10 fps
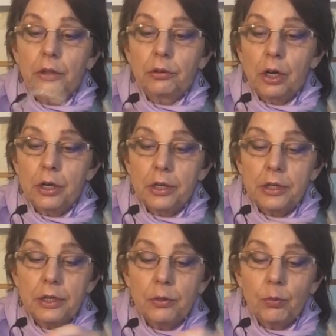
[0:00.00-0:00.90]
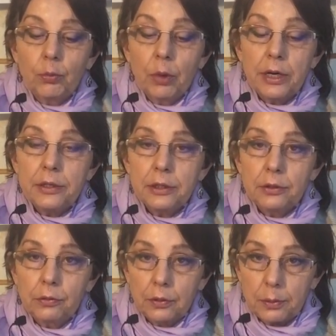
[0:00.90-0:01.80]
targeted right
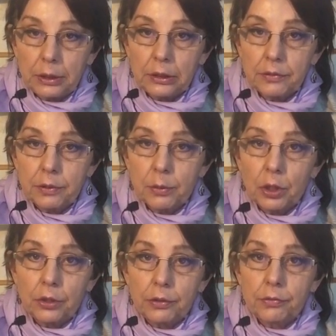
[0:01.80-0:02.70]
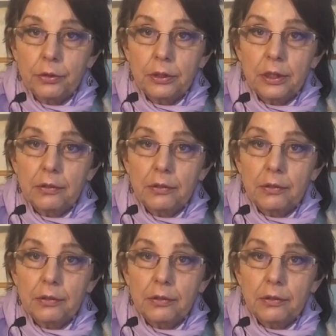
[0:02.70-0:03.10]
into the middle of the ball of the foot,